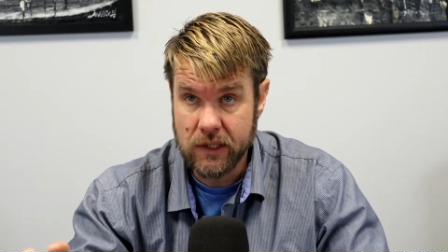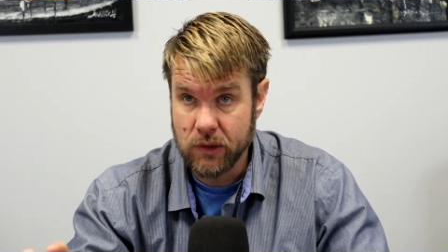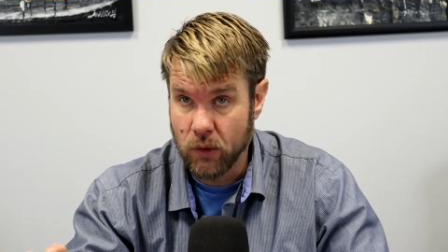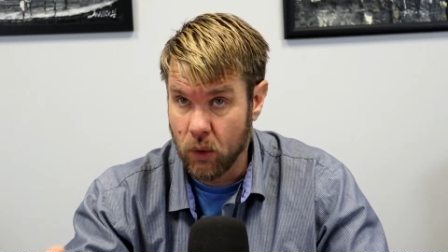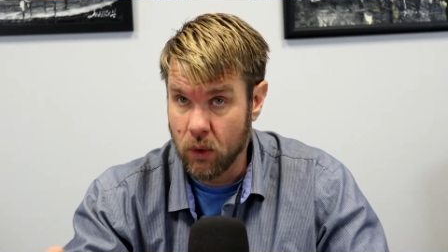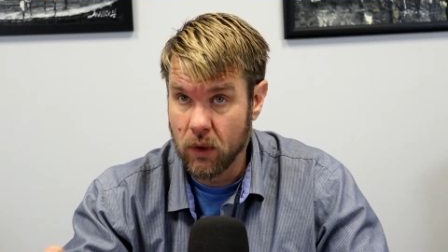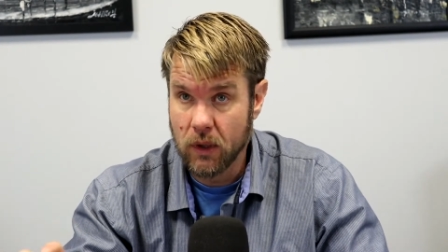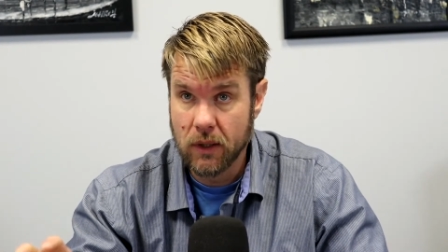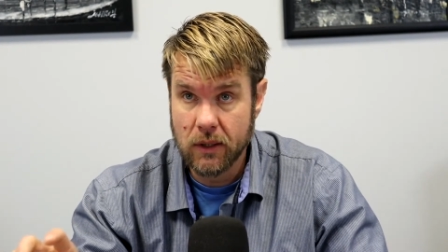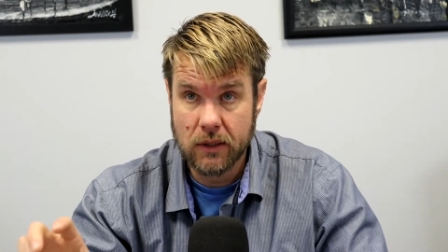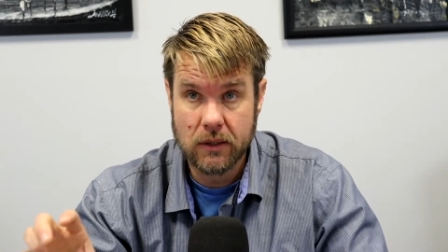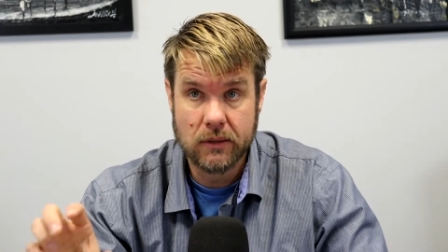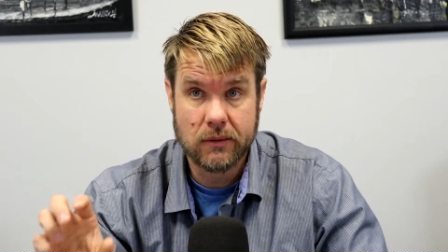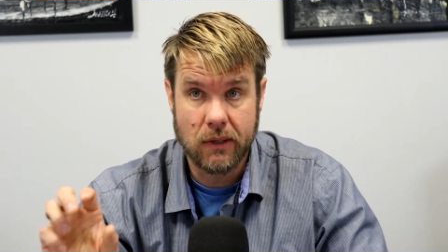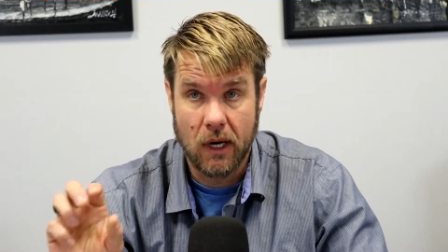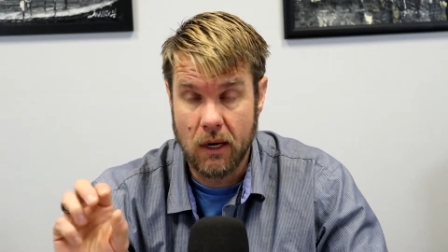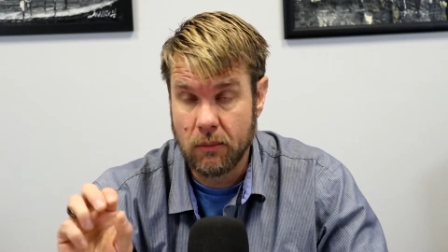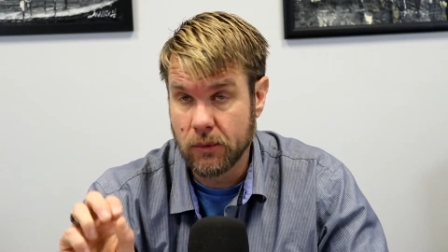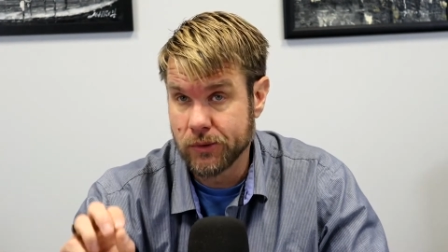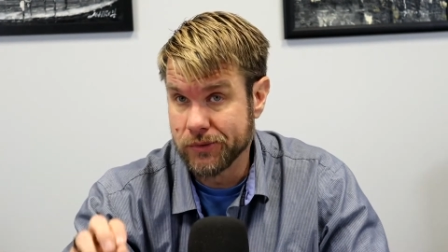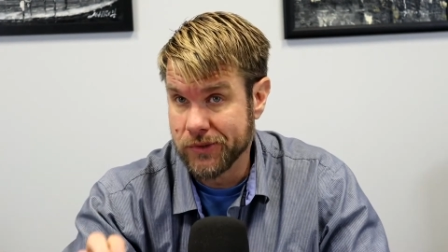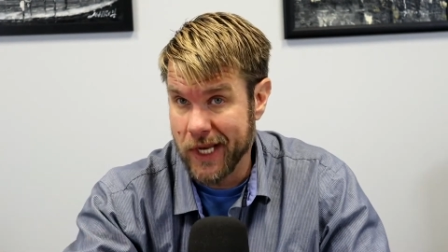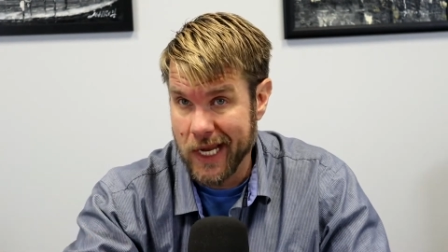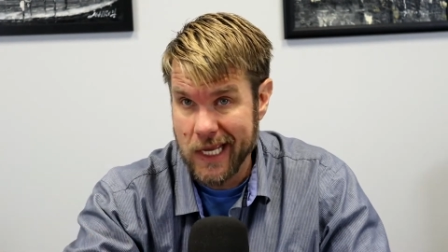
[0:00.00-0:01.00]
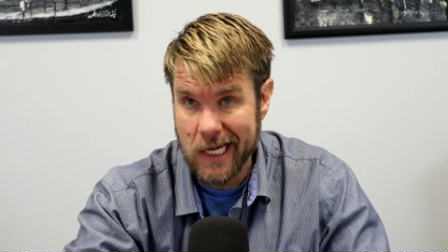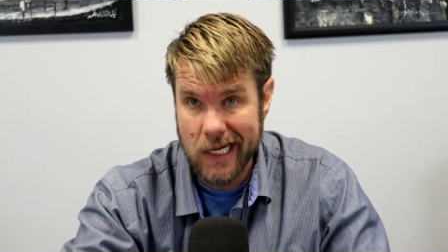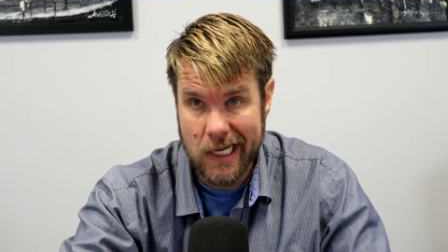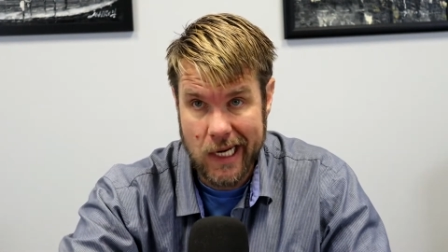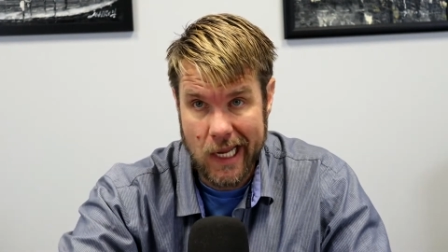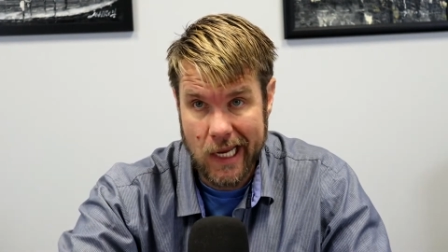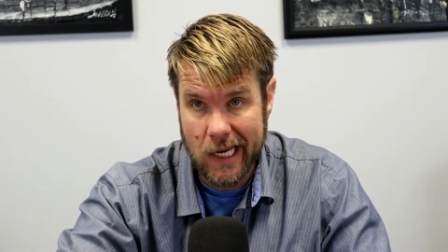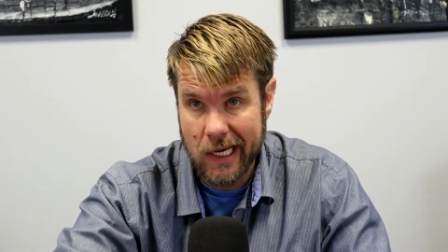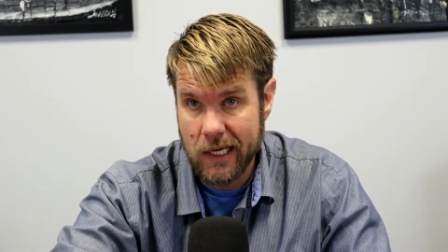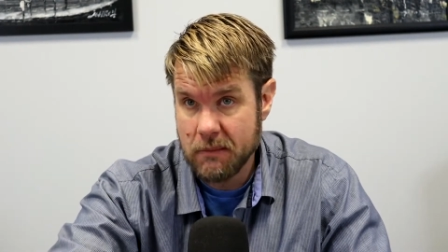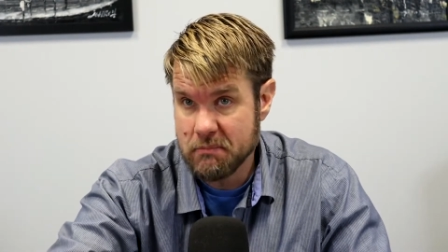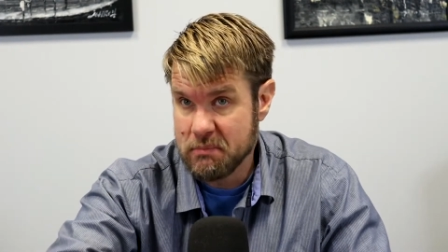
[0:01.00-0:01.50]
your almost
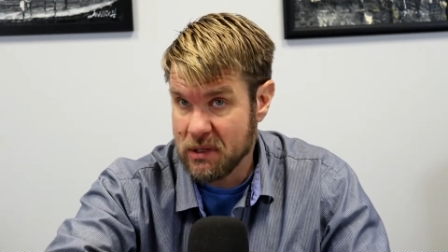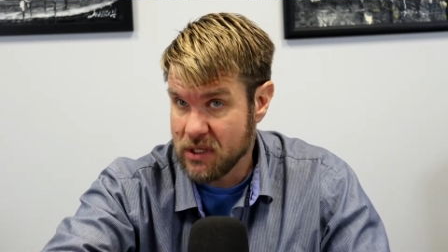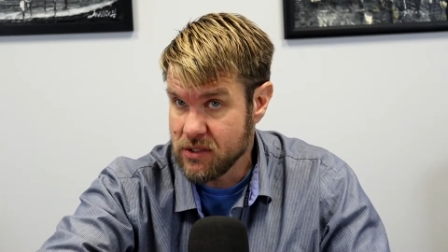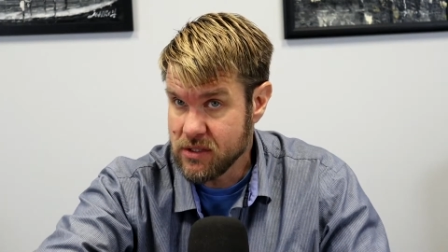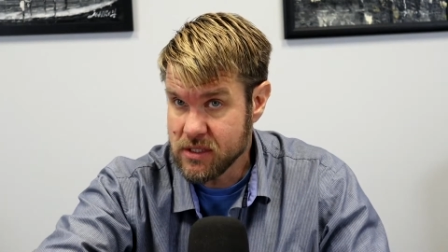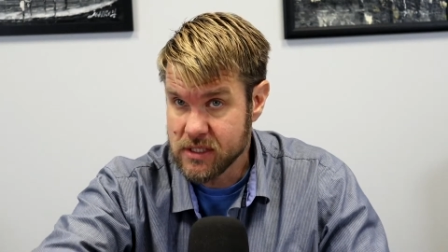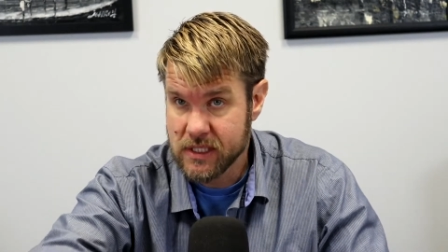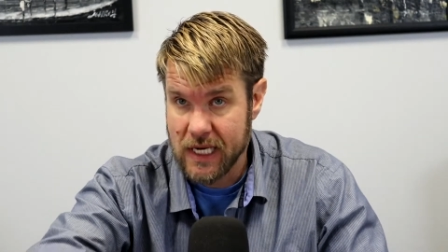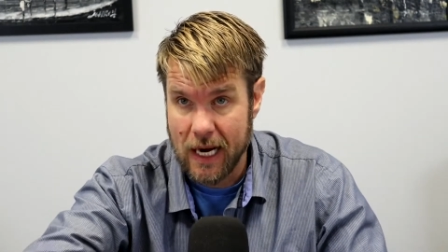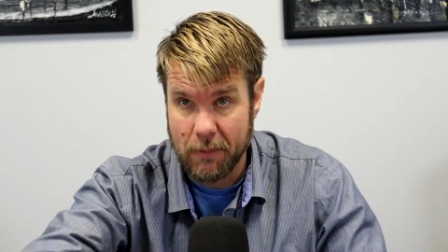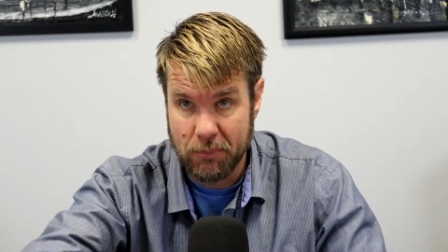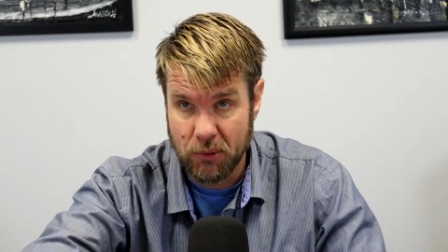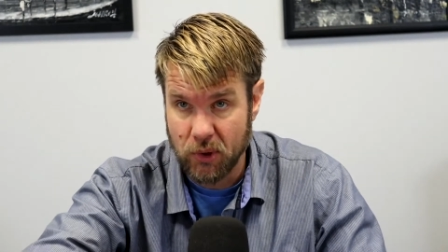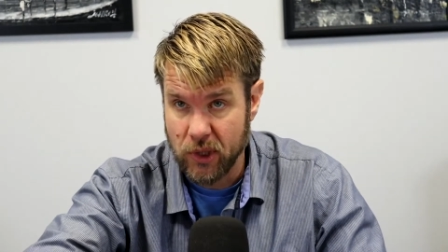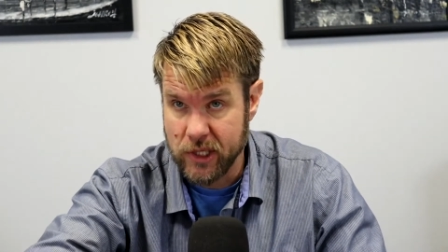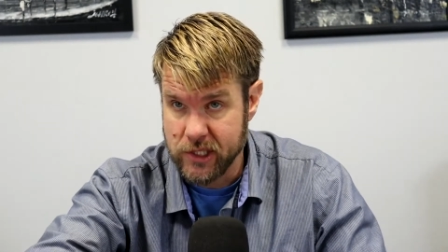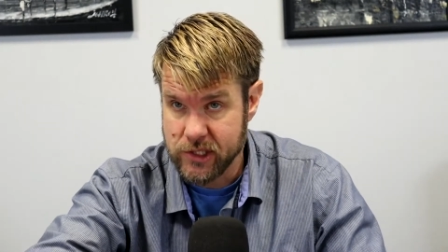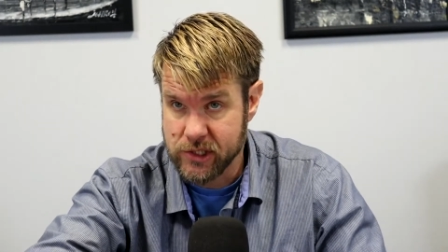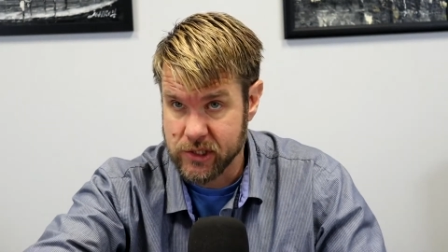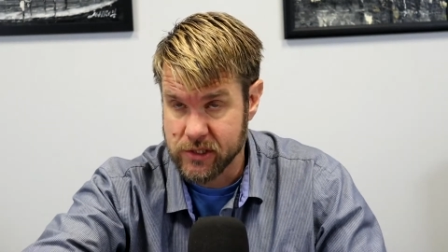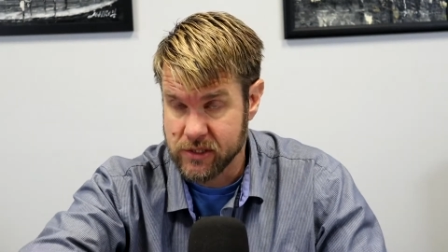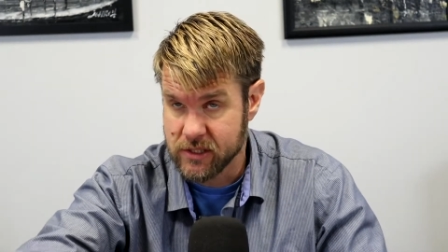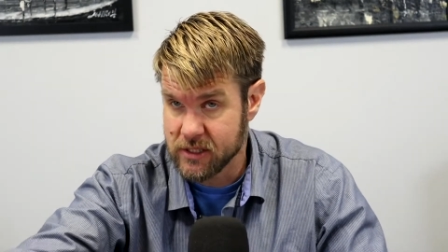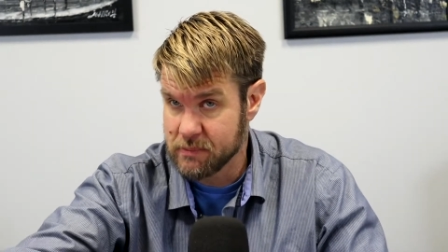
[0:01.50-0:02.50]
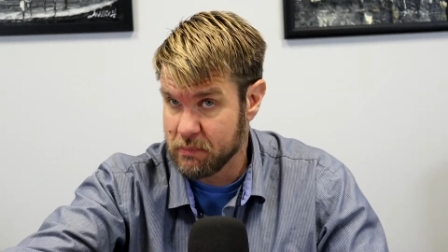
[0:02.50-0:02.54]
day-to-day business operations.